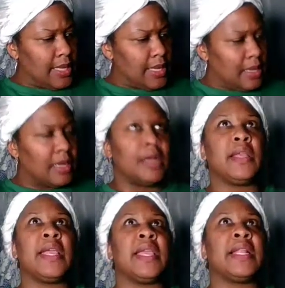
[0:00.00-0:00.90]

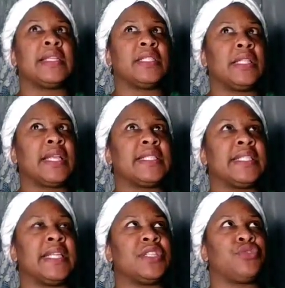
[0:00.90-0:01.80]
And like I
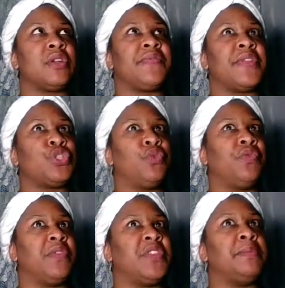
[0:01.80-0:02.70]
said, I started off at
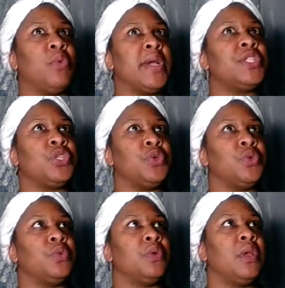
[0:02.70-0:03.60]

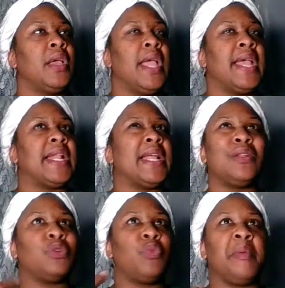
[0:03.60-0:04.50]
250.2, and I
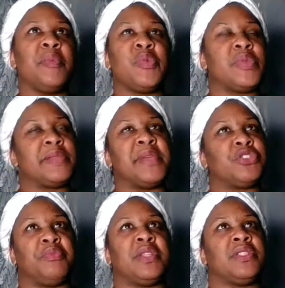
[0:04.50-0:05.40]
don't remember what the
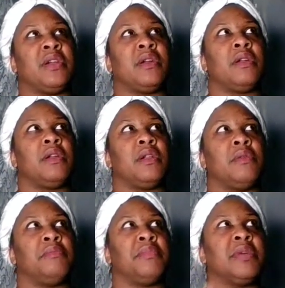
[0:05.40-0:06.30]
measurements are,
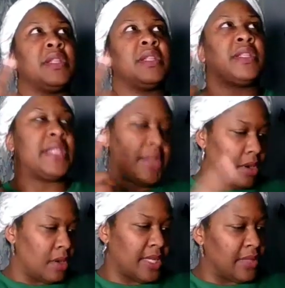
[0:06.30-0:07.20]
but they are on
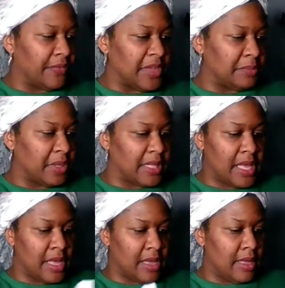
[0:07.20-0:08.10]
the other Facebook
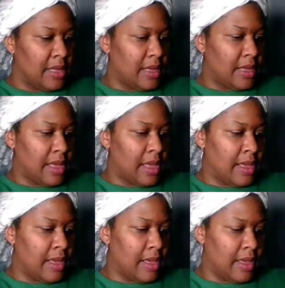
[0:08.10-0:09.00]
thing.
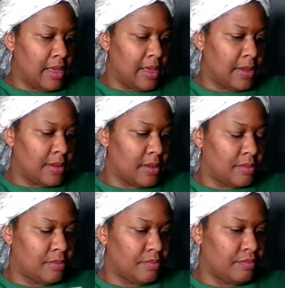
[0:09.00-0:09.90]

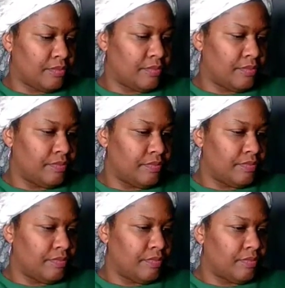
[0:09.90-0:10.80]
And
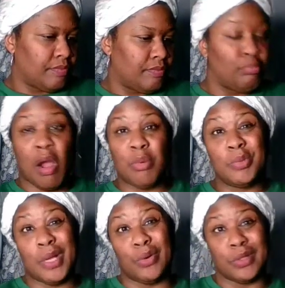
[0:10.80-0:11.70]

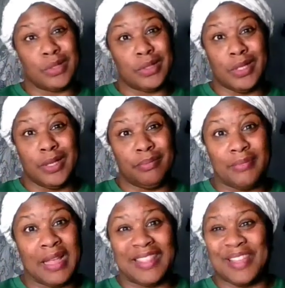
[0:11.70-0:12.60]
probably go to sleep
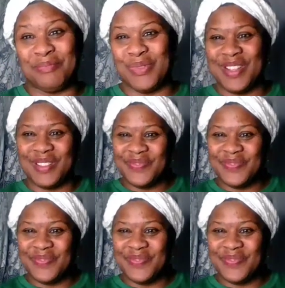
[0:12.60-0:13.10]
at that point.